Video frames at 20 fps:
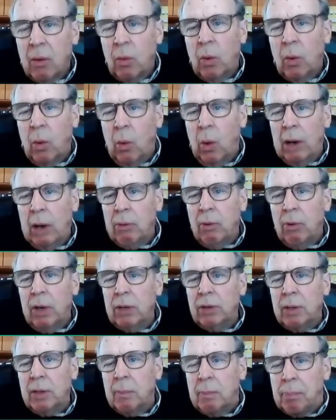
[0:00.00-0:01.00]
what
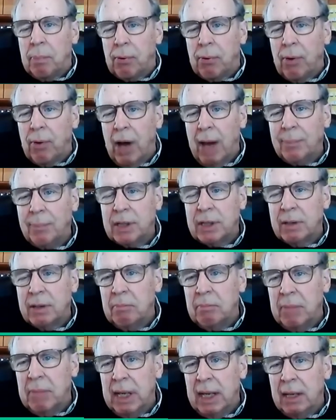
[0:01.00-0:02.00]
really prompted
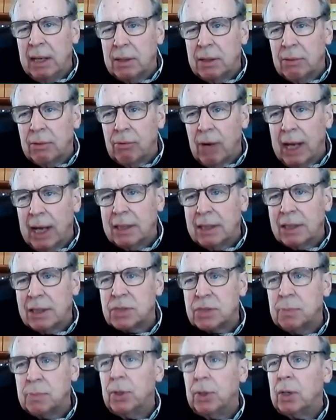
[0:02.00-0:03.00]
me to write
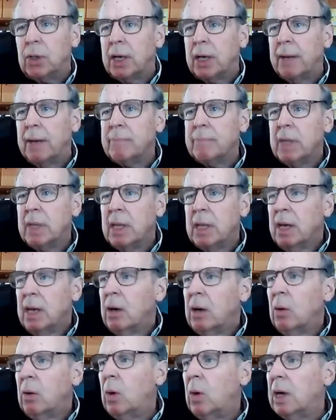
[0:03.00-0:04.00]
this book
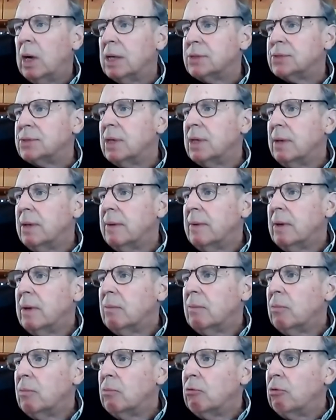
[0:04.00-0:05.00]
was
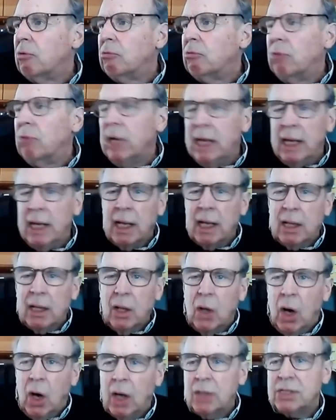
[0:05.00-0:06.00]
reading a
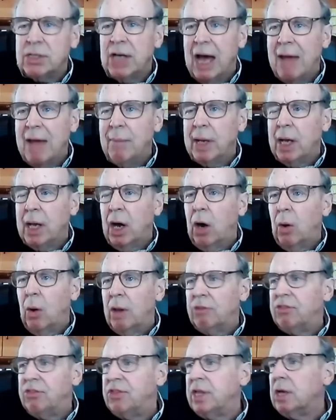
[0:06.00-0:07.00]
long time ago a
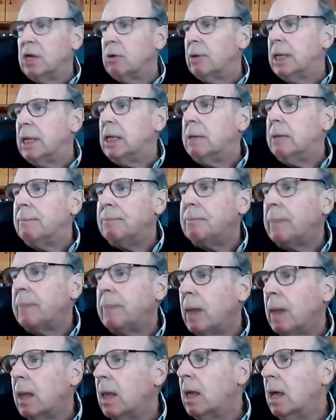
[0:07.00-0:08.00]
theory
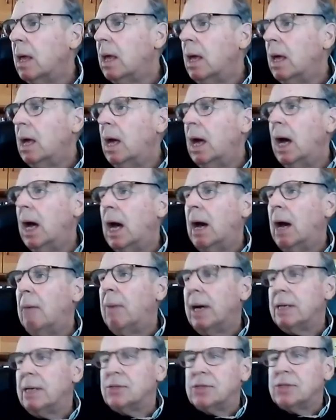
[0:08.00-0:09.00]
uh,
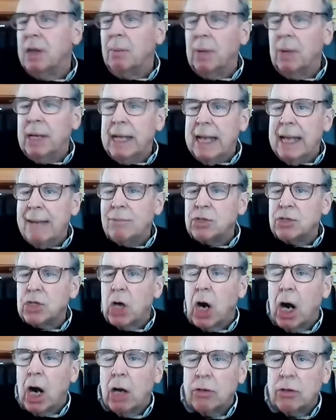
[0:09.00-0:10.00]
by someone named
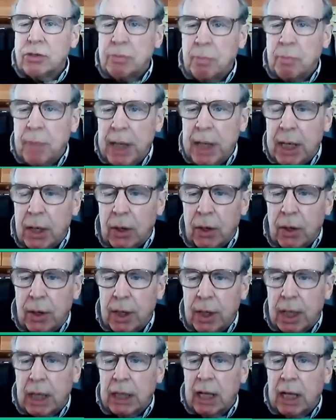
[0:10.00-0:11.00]
Charles Beard,
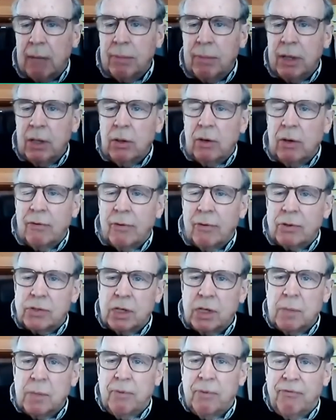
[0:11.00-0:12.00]
Columbia
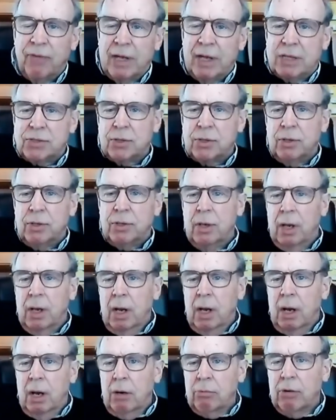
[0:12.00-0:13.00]
University professor,
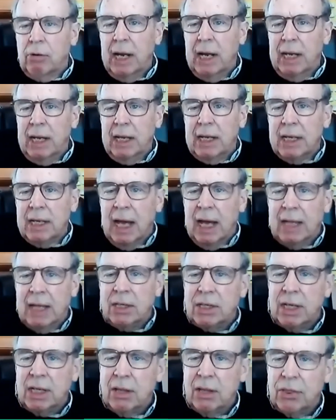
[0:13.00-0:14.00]
writing in
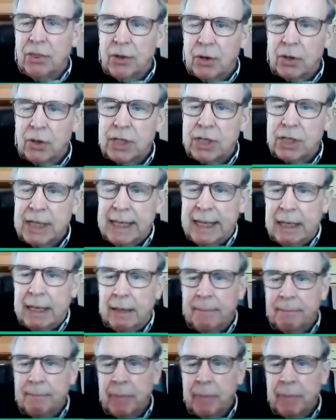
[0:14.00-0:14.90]
1913,